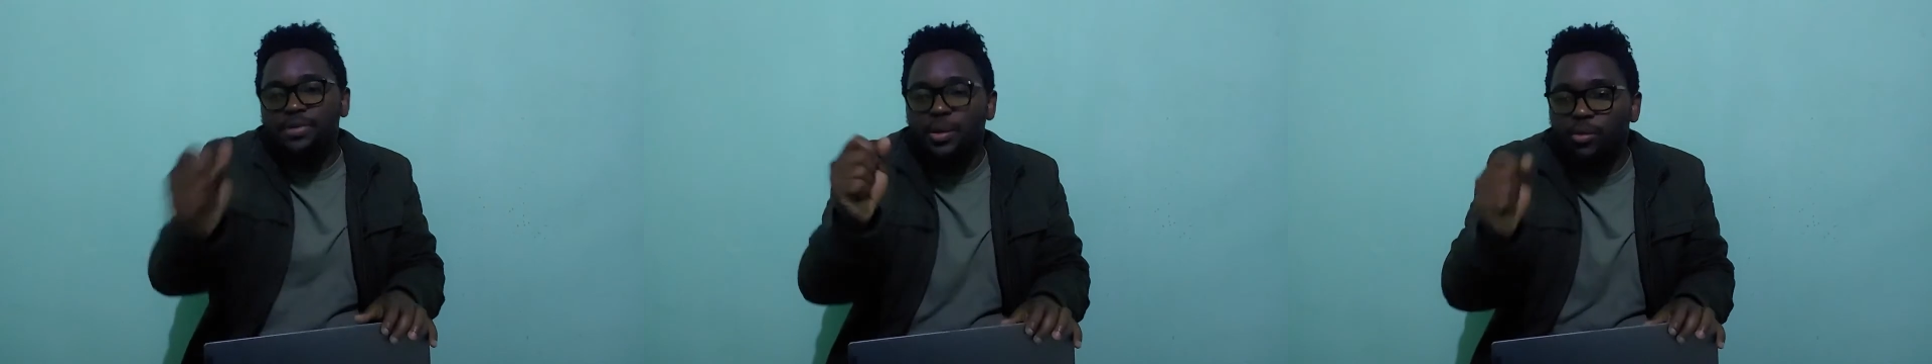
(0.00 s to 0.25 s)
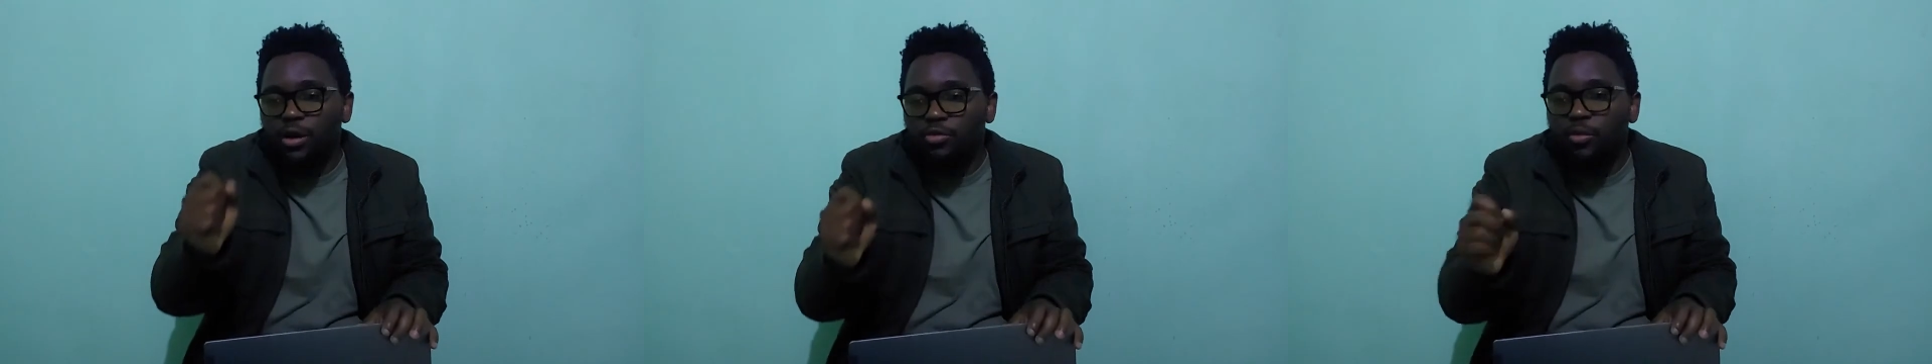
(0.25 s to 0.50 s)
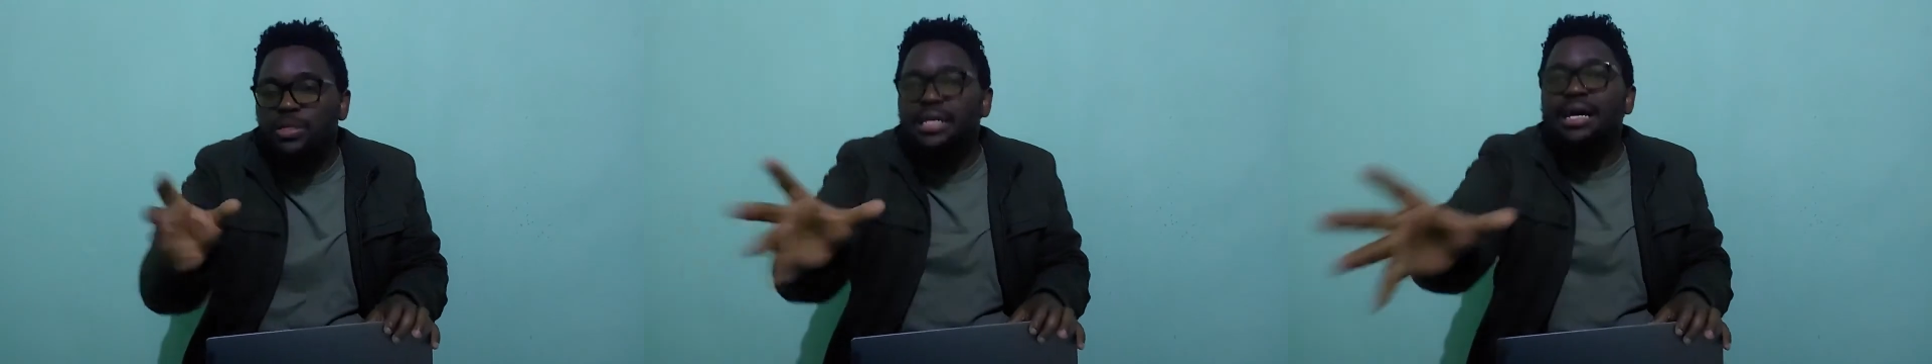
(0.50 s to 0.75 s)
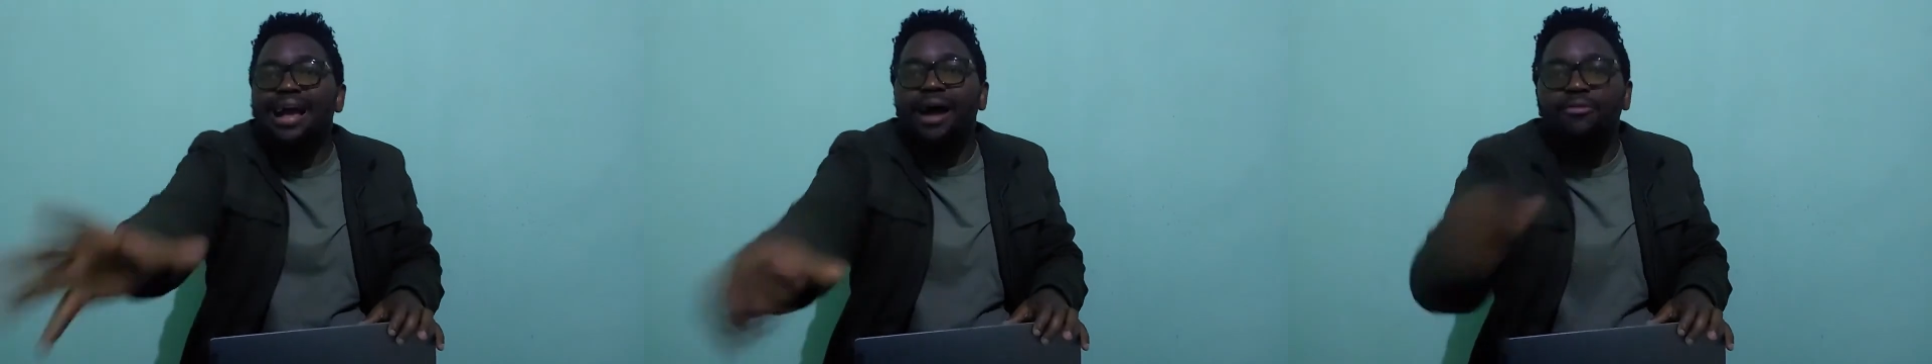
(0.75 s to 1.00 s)
someone,
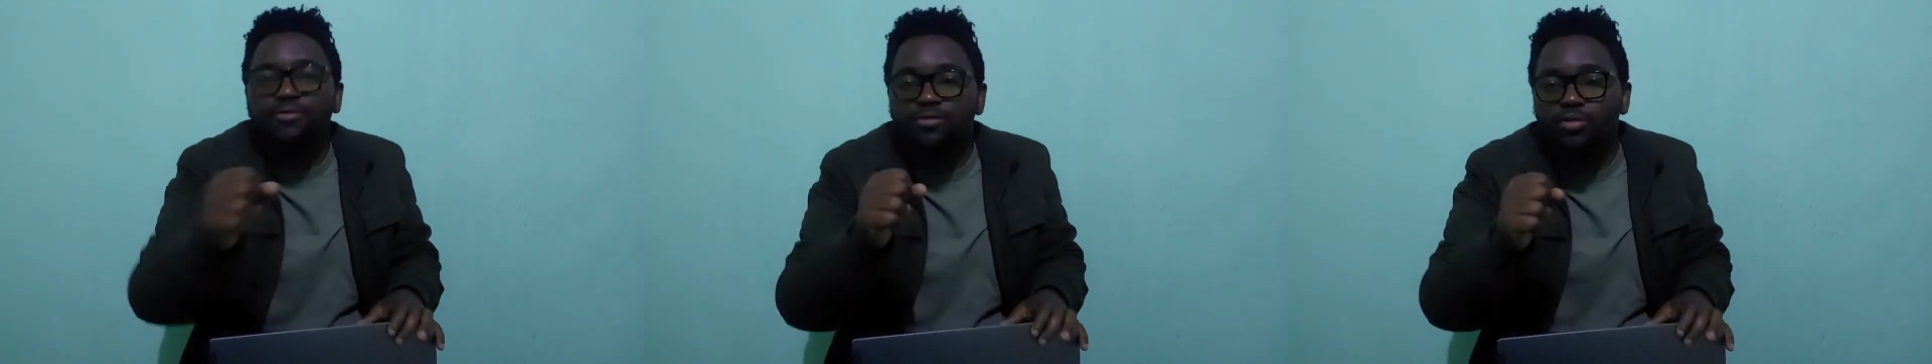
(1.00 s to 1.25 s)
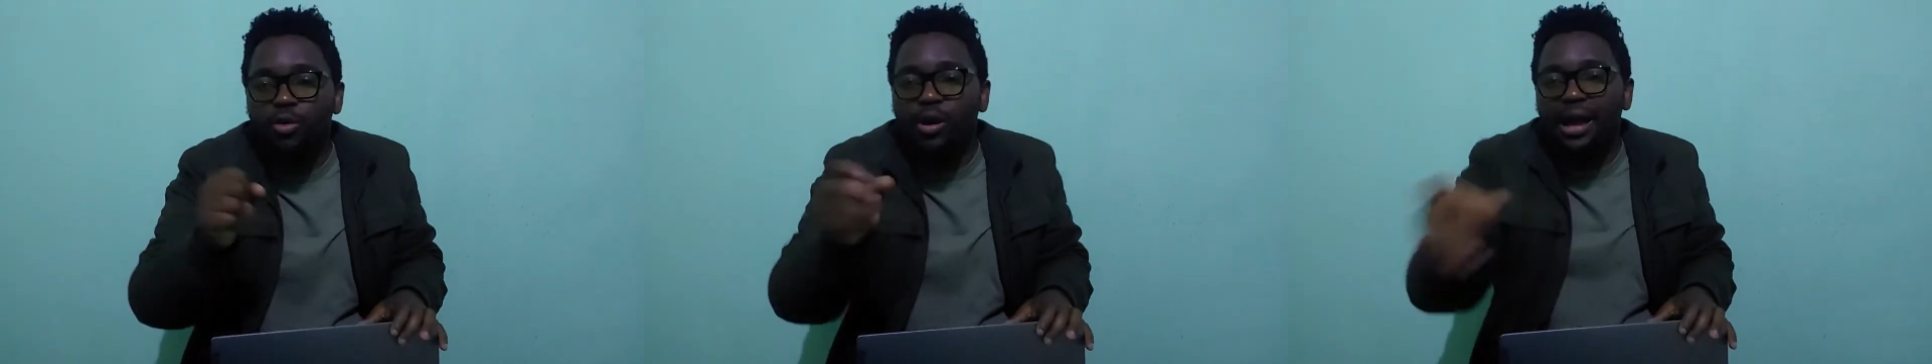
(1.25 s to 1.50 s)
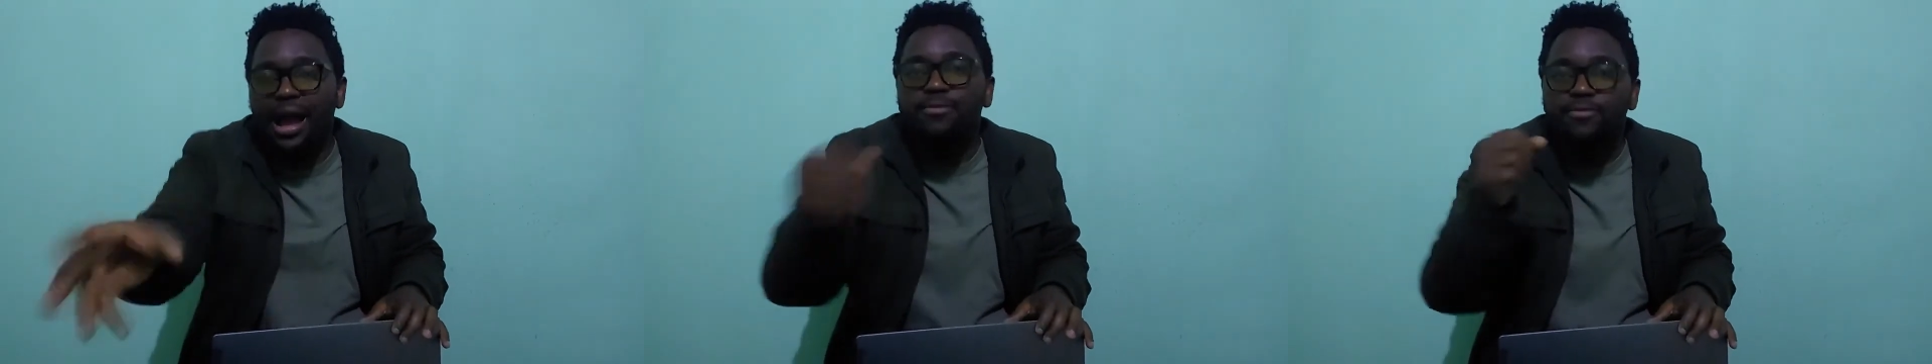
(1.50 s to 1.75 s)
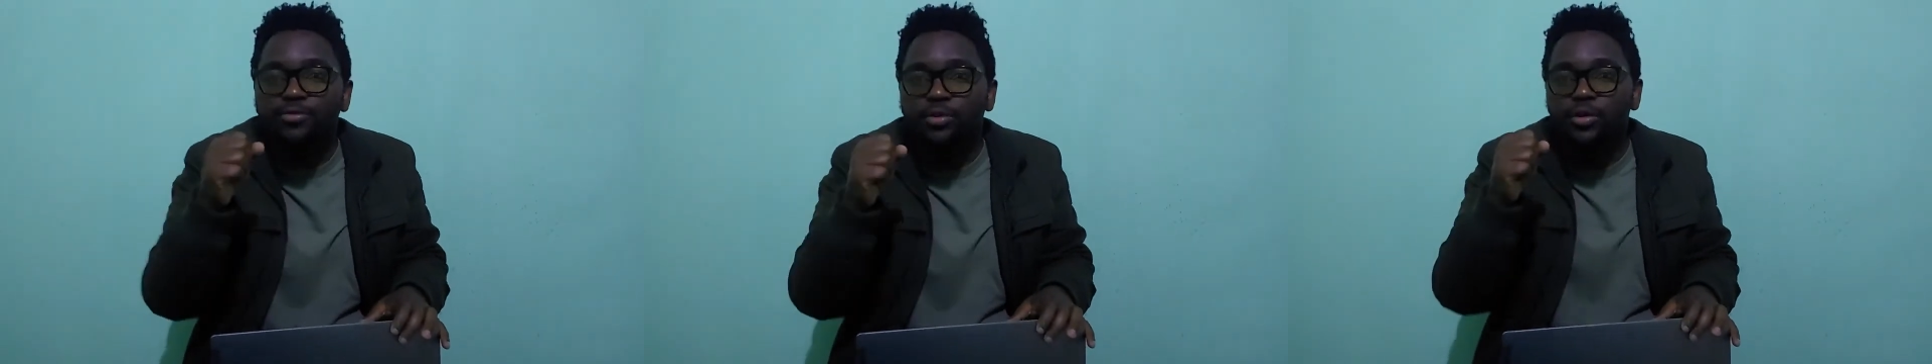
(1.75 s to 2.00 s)
kamfu or
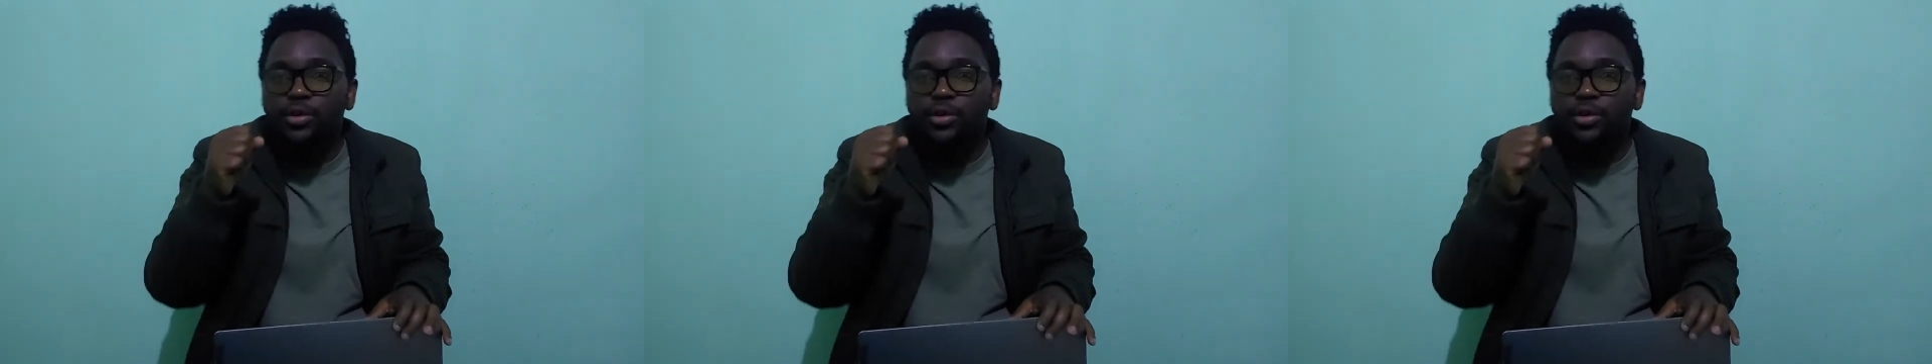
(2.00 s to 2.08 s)
kamfu,